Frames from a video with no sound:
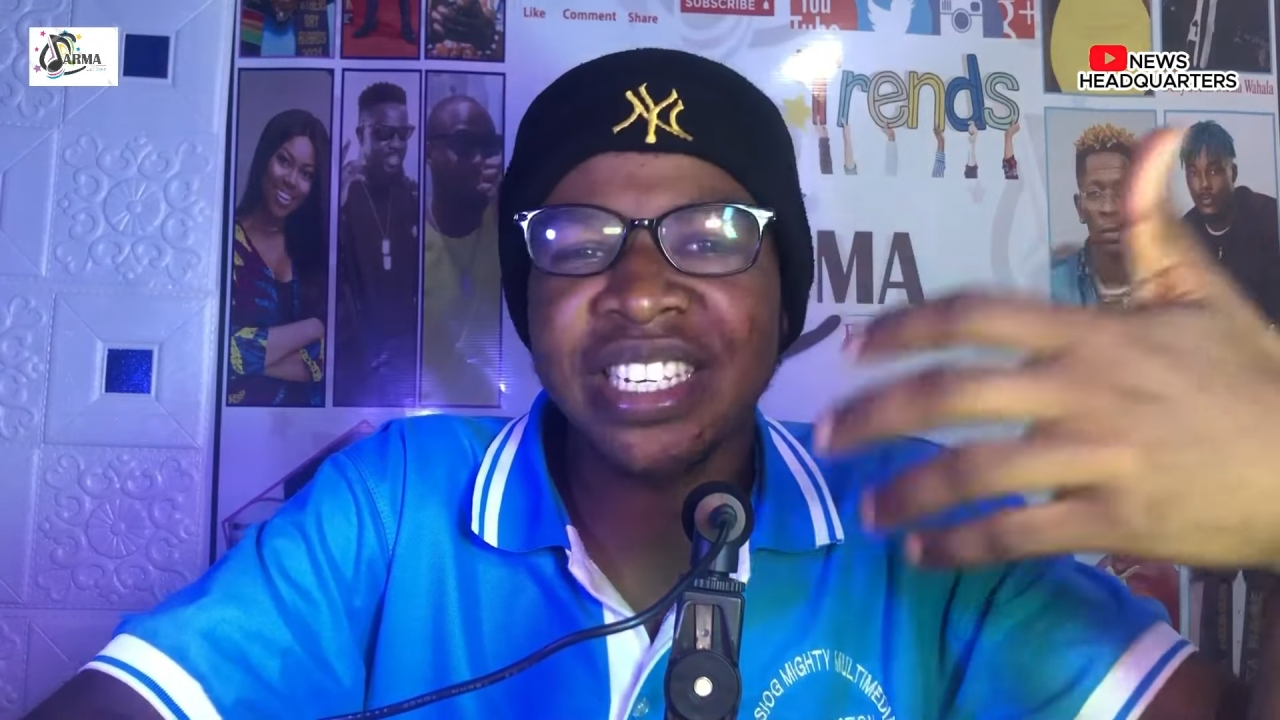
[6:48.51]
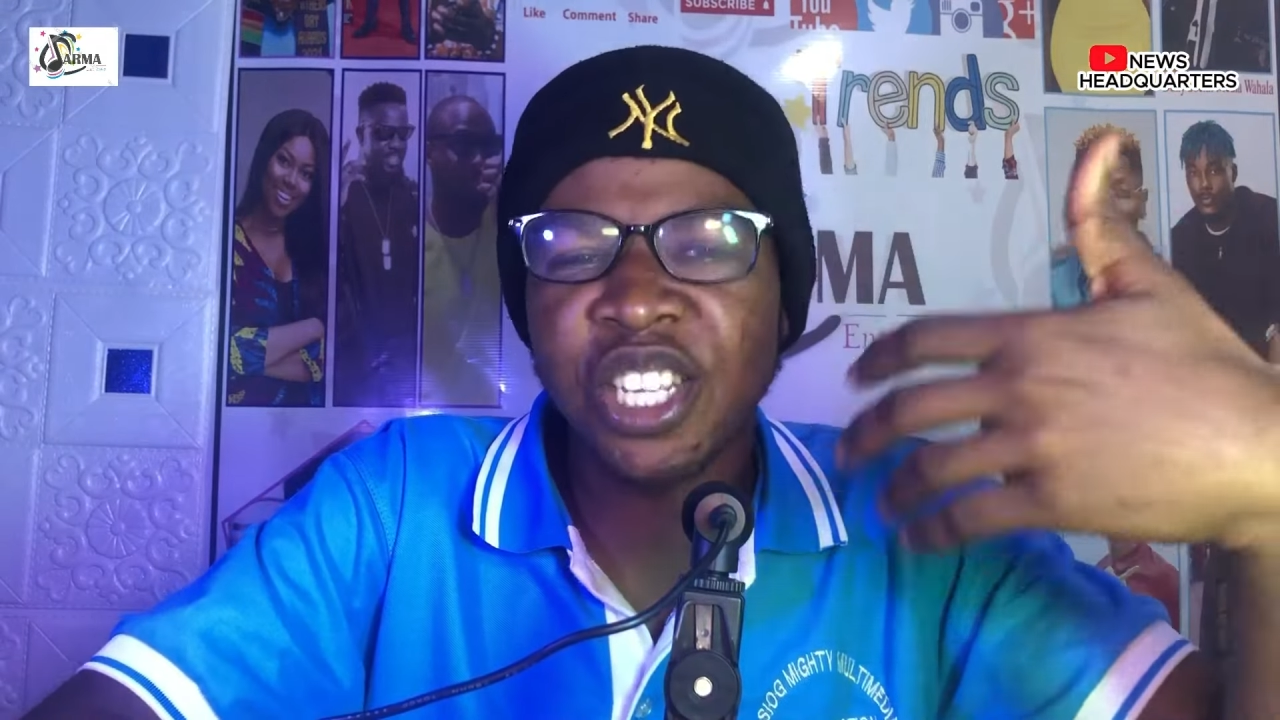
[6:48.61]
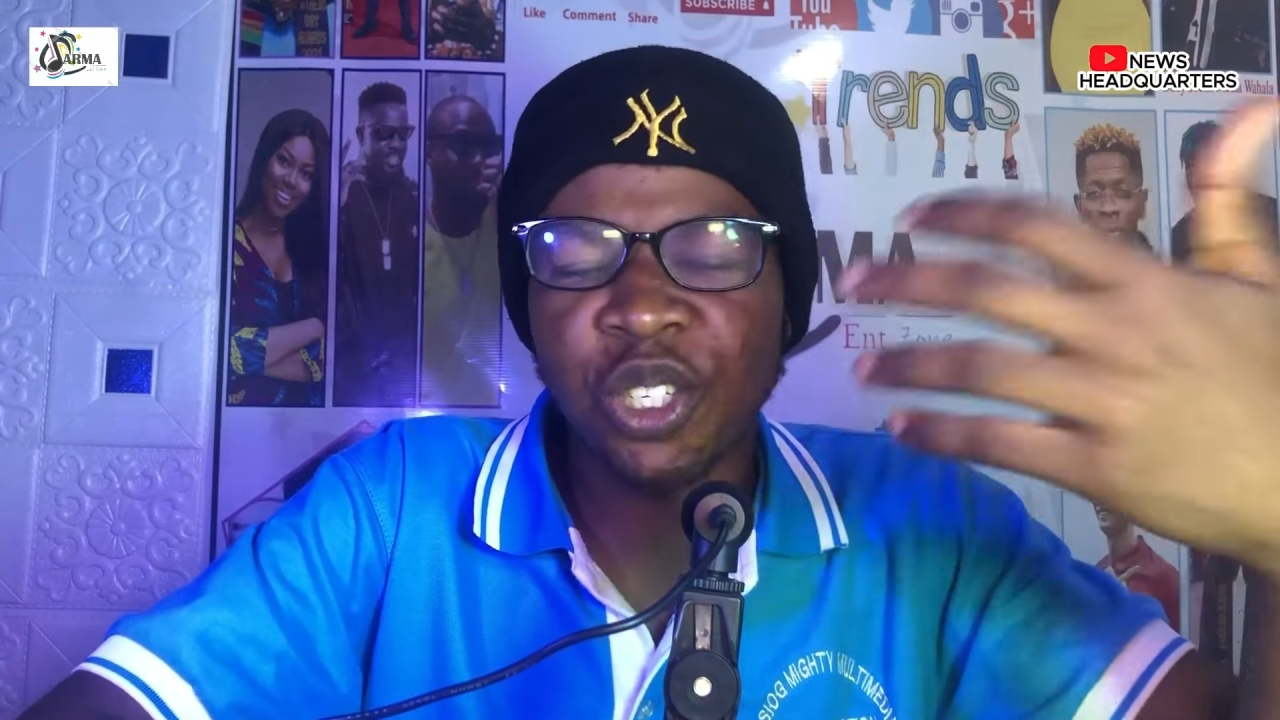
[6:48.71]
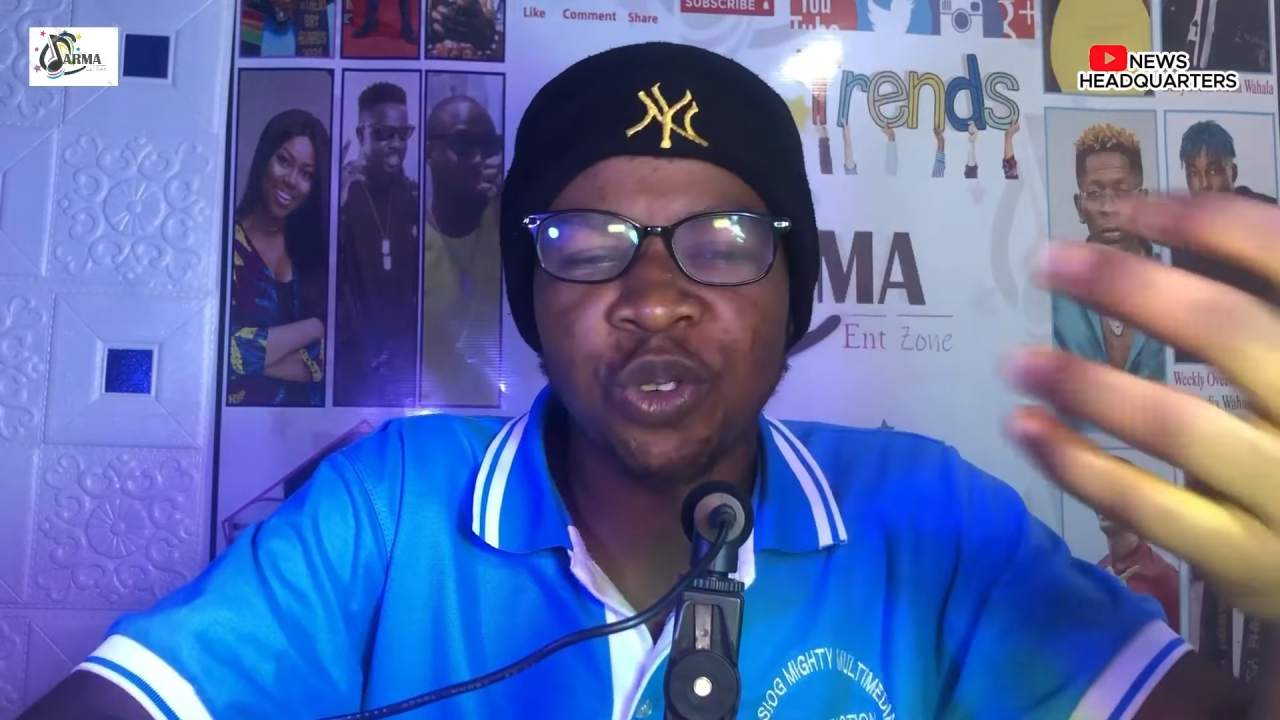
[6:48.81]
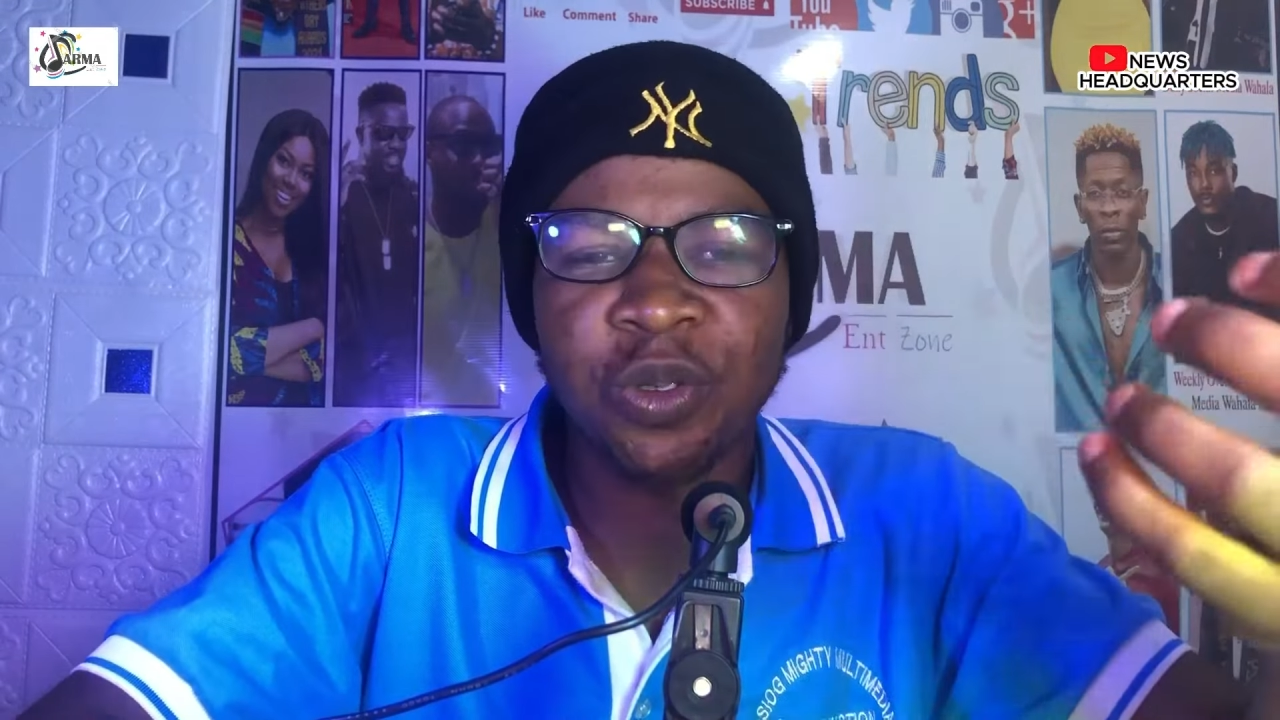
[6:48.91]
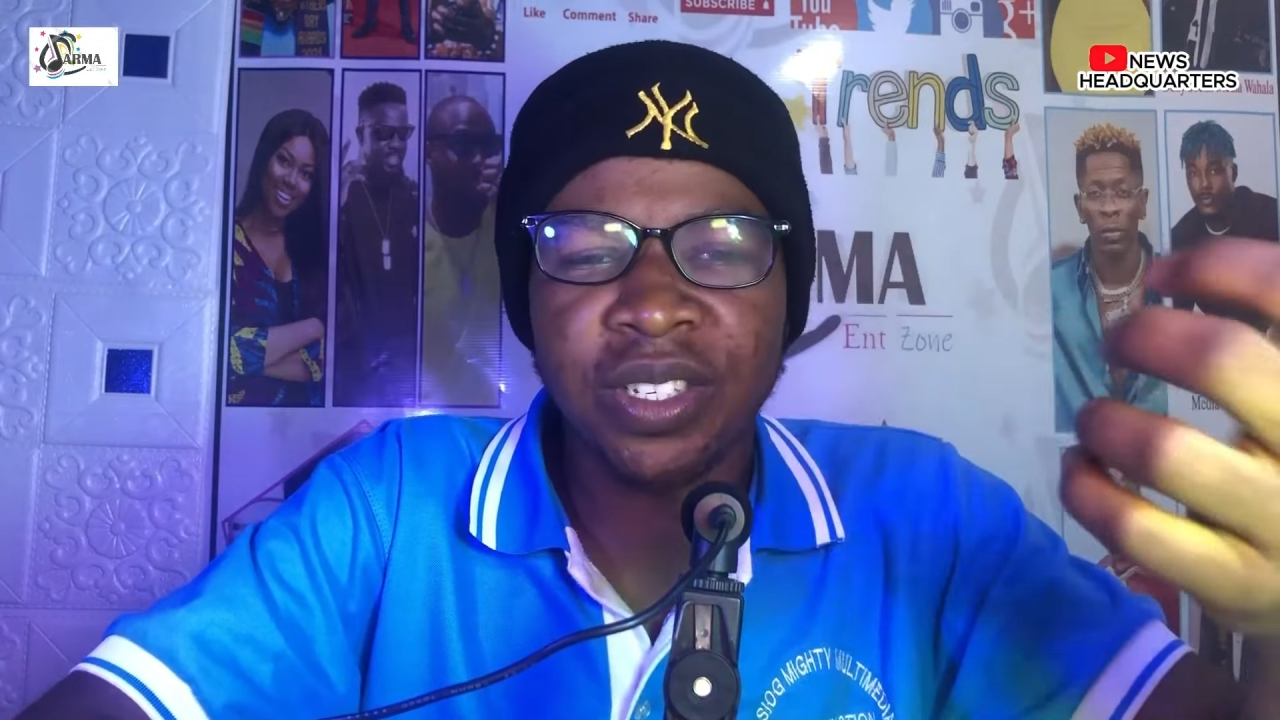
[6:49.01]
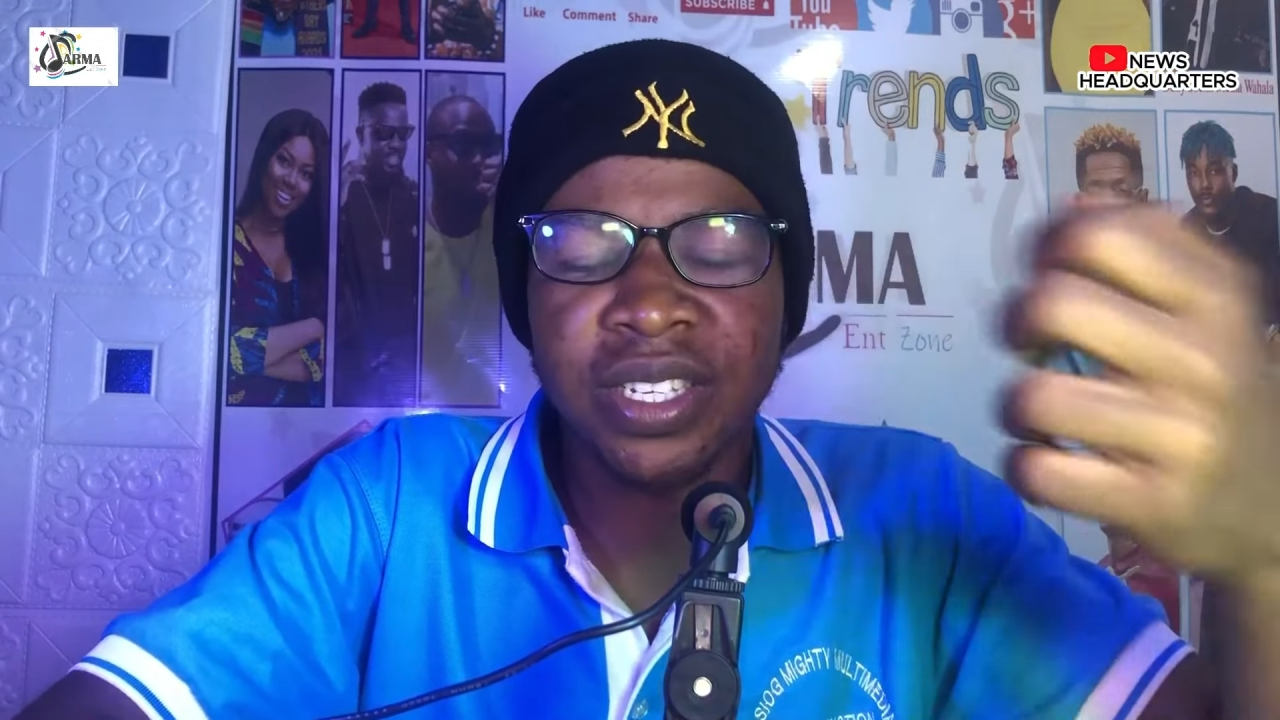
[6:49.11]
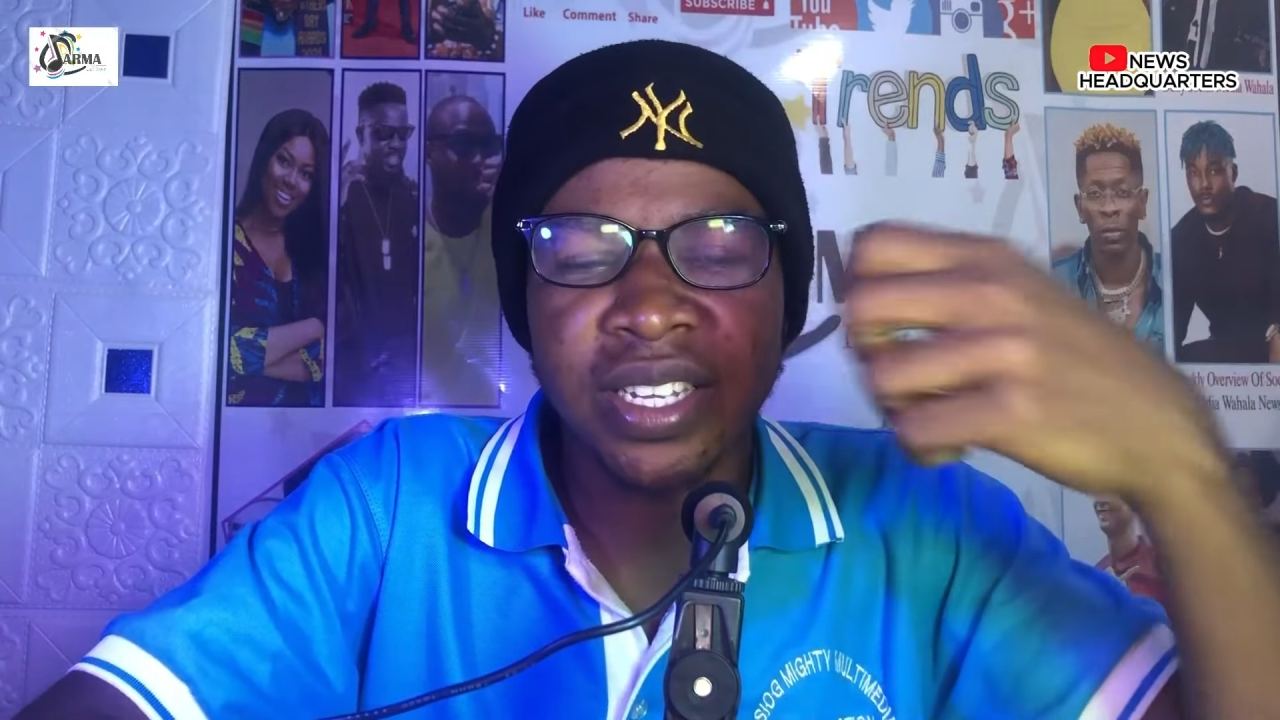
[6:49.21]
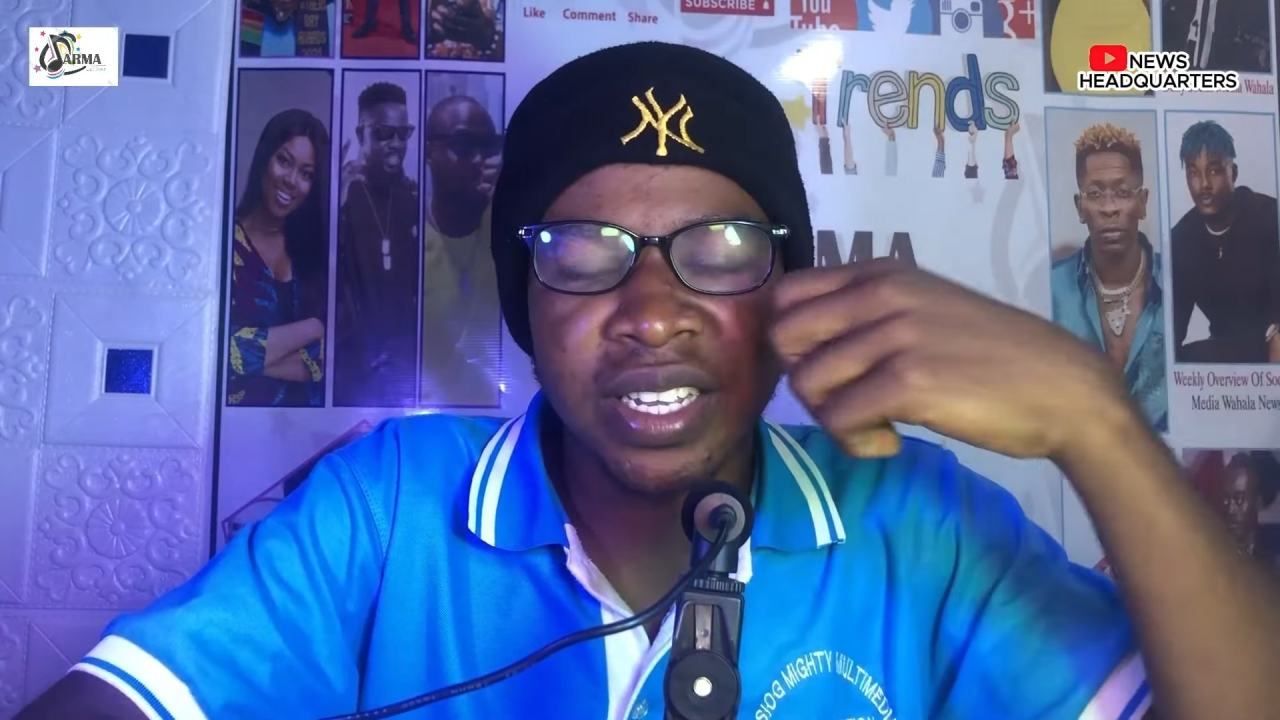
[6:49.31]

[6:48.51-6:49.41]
issues,